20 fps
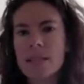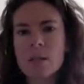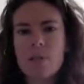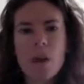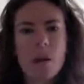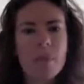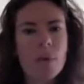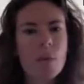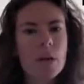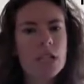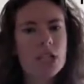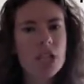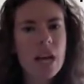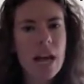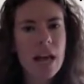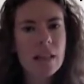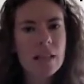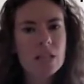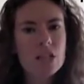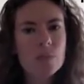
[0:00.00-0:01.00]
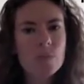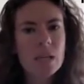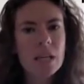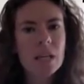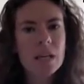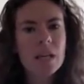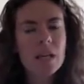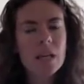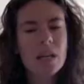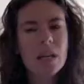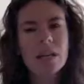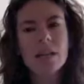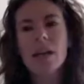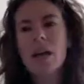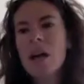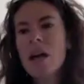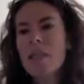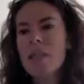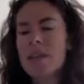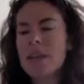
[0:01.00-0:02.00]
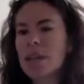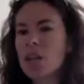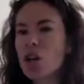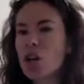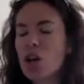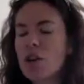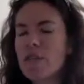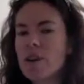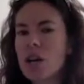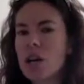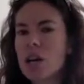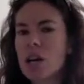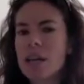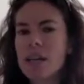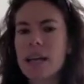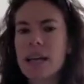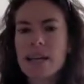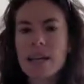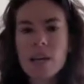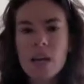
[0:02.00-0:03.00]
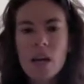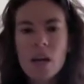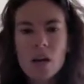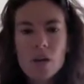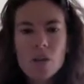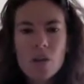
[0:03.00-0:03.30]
and you probably want to challenge me and think it over and like,